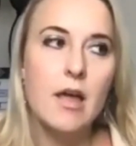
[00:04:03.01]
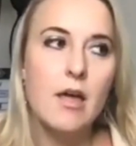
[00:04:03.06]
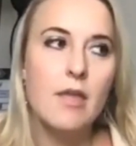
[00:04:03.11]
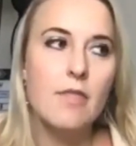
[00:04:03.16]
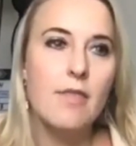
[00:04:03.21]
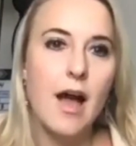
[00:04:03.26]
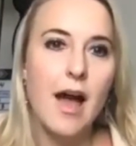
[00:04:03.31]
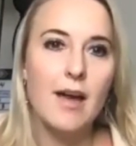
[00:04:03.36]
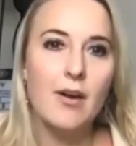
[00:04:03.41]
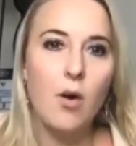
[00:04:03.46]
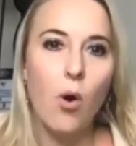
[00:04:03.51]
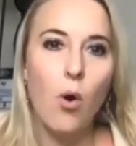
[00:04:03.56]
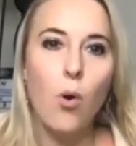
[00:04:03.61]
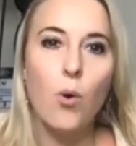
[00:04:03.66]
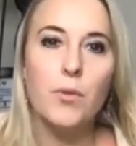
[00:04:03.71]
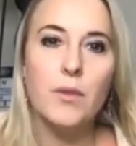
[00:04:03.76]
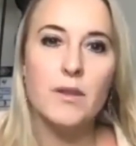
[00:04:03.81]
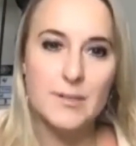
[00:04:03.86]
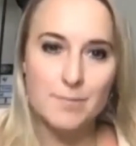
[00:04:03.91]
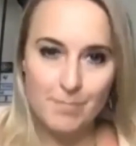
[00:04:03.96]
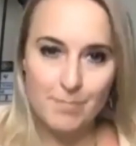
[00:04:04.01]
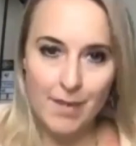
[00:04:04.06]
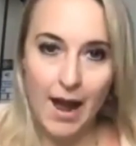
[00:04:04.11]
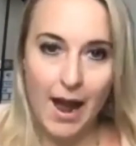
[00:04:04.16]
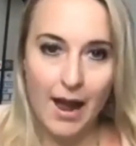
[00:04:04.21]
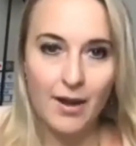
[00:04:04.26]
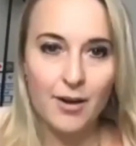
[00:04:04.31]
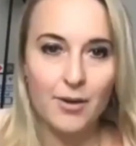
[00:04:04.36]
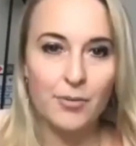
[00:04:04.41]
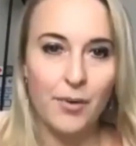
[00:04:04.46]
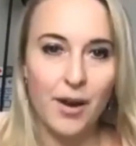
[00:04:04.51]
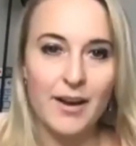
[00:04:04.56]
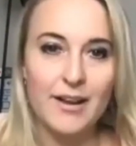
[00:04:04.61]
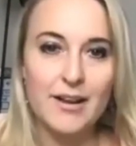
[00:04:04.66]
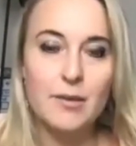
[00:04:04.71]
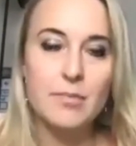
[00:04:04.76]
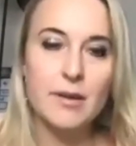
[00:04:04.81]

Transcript: that hold us back, right?